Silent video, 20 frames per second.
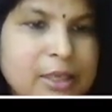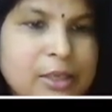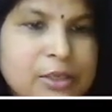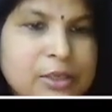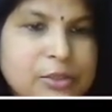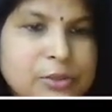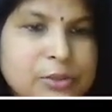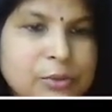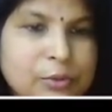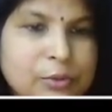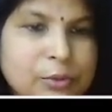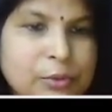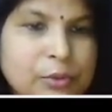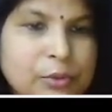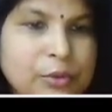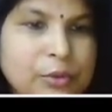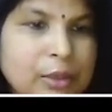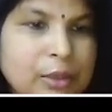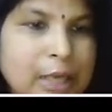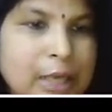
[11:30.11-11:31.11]
So
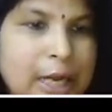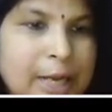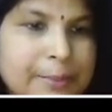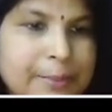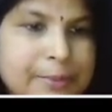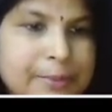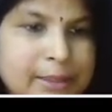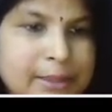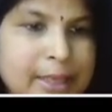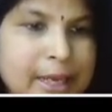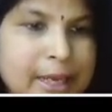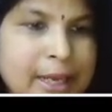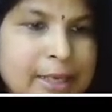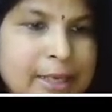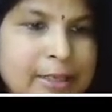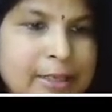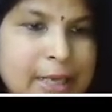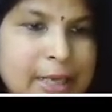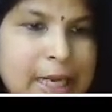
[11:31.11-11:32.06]
after that,